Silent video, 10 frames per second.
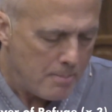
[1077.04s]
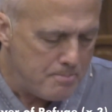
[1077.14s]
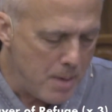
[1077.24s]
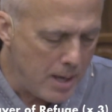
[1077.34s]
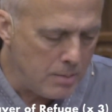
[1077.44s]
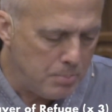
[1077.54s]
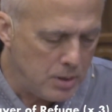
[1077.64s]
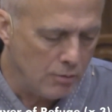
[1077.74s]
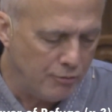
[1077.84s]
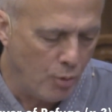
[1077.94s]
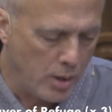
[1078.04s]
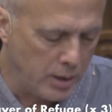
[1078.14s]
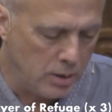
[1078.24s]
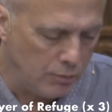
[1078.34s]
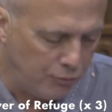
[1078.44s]
may be
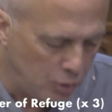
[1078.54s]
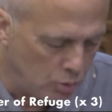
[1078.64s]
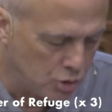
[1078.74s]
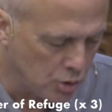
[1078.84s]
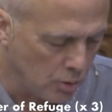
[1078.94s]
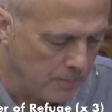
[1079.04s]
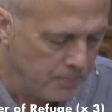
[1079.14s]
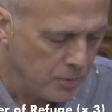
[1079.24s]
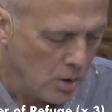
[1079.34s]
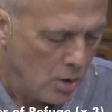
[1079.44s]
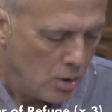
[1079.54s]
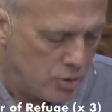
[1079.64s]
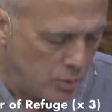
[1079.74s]
avoided in the future. The